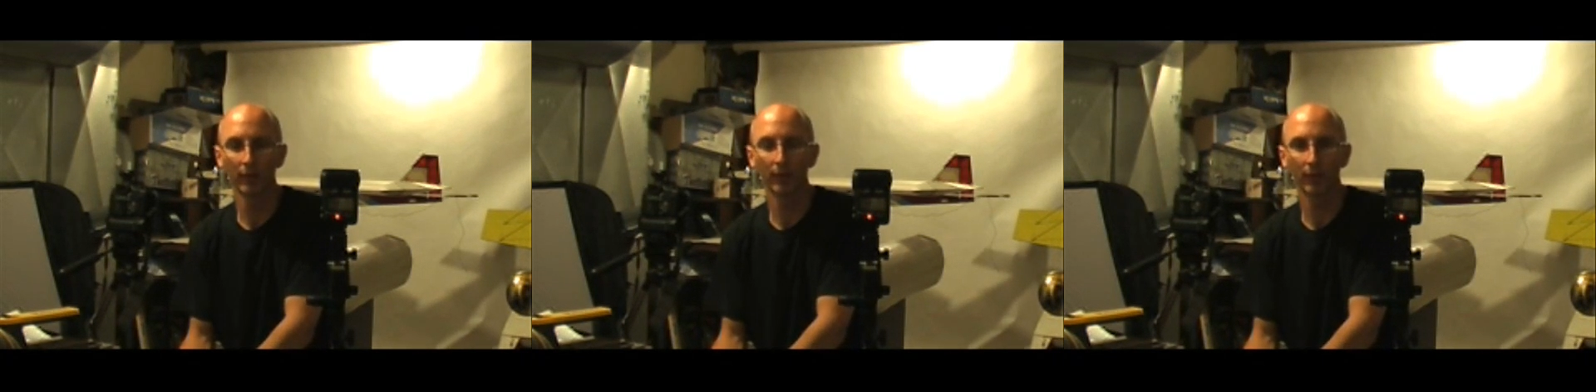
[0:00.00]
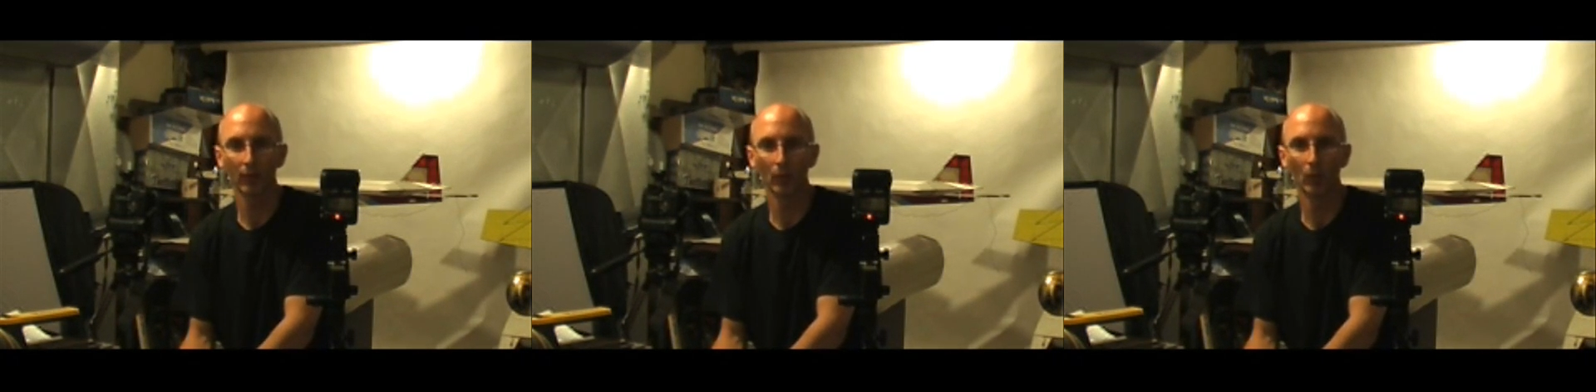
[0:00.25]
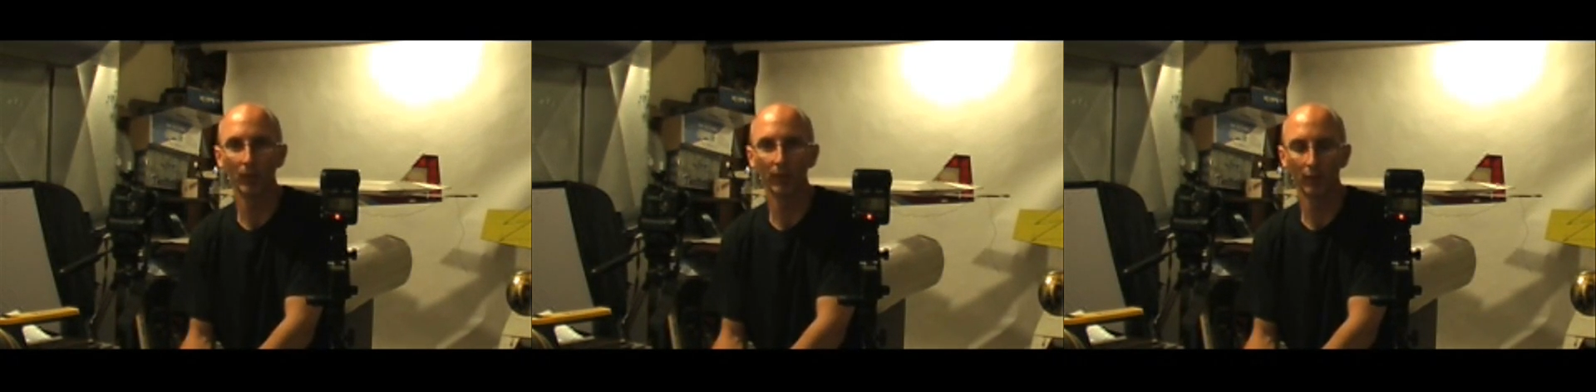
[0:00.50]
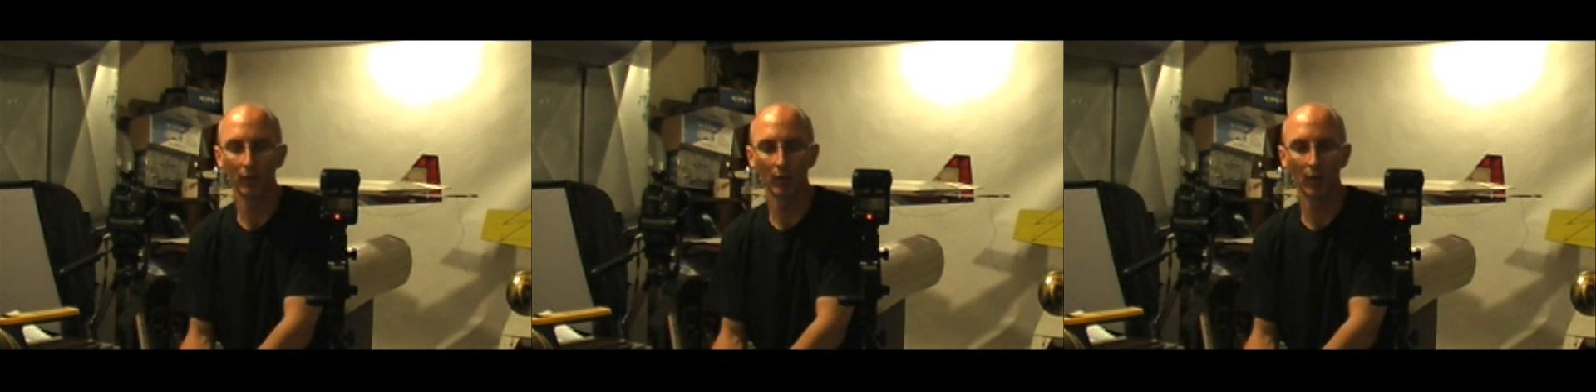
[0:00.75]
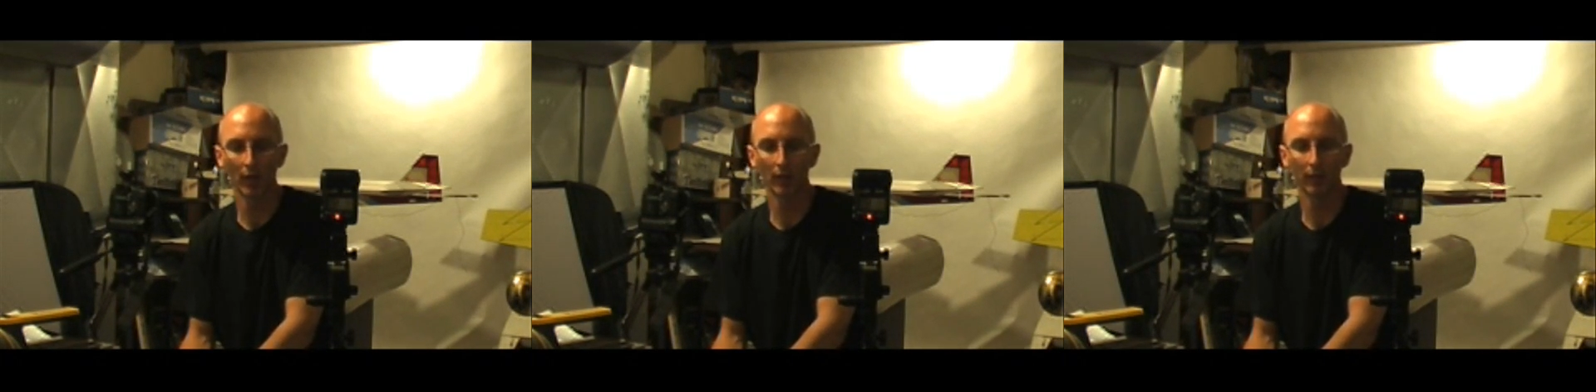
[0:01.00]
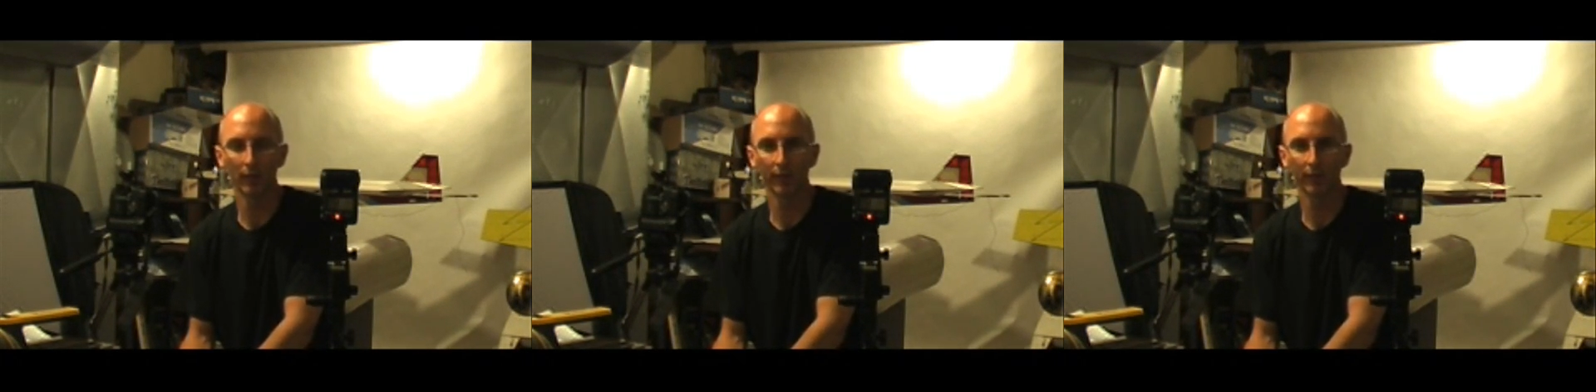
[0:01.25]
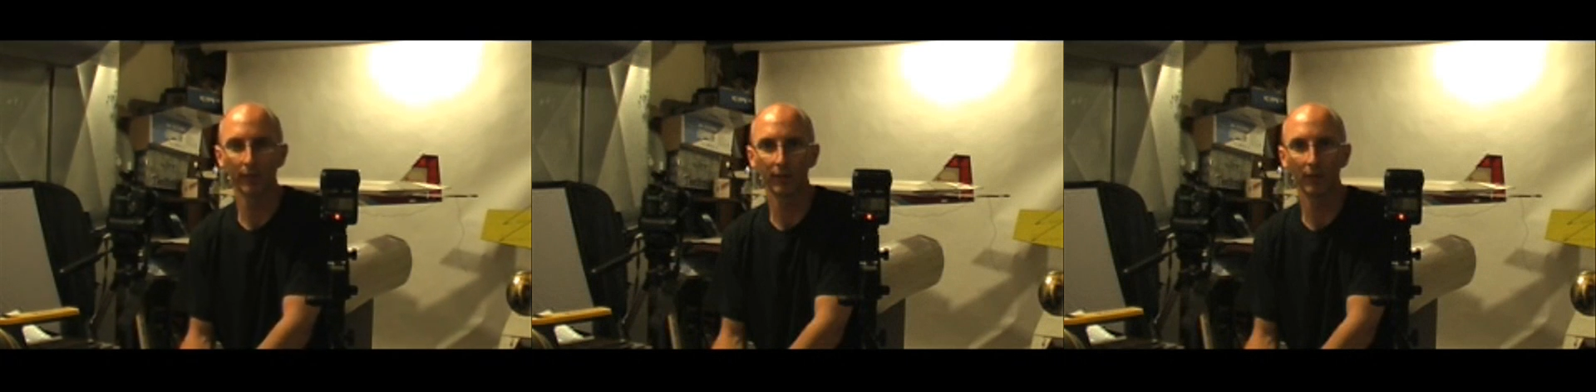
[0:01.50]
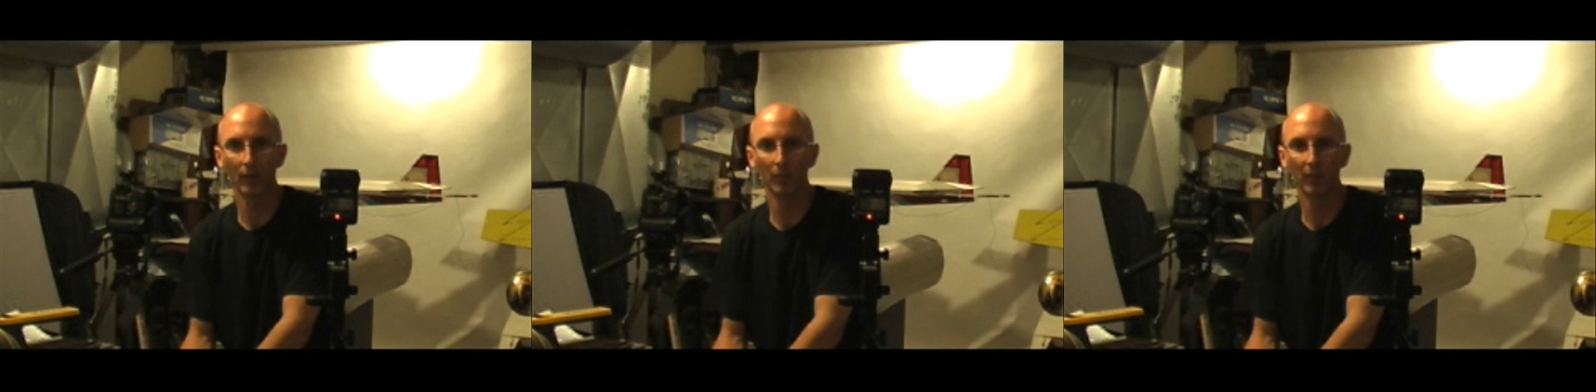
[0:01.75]
so we'll give it a try. This
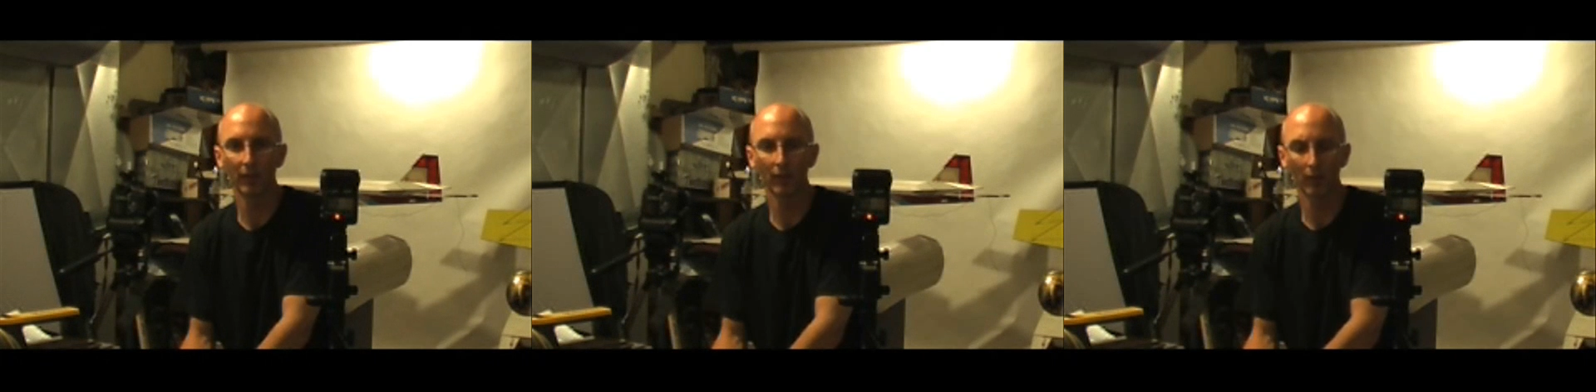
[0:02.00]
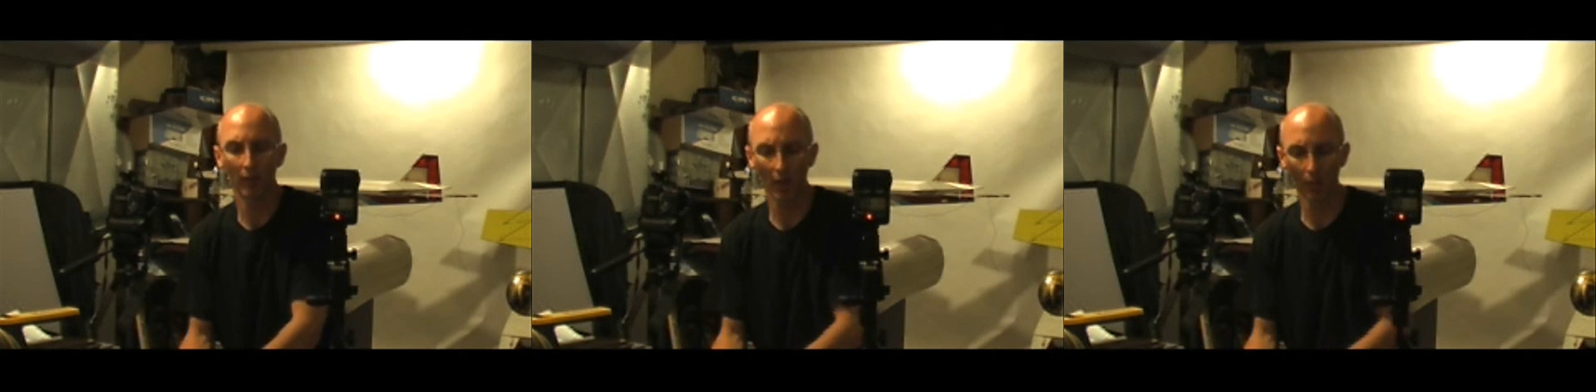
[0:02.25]
is basically